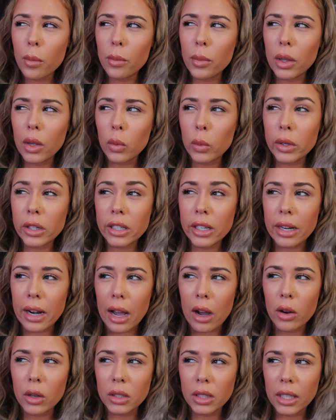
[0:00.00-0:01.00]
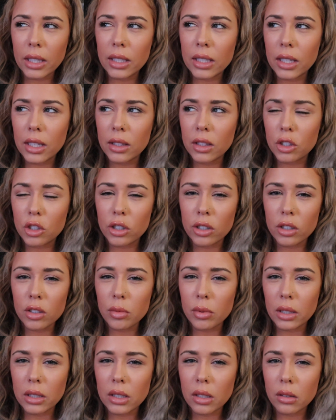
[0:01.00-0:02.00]
being weirded out and, like, getting the chills,
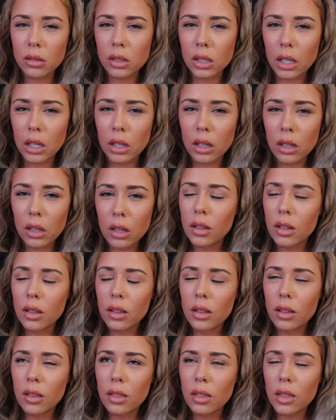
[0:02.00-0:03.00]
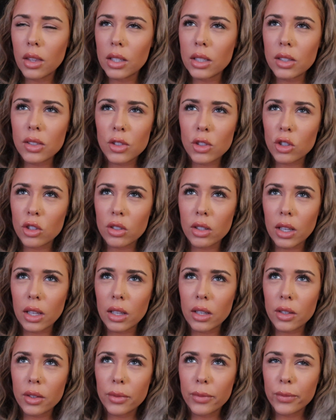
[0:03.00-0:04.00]
because I was like, this is just, like,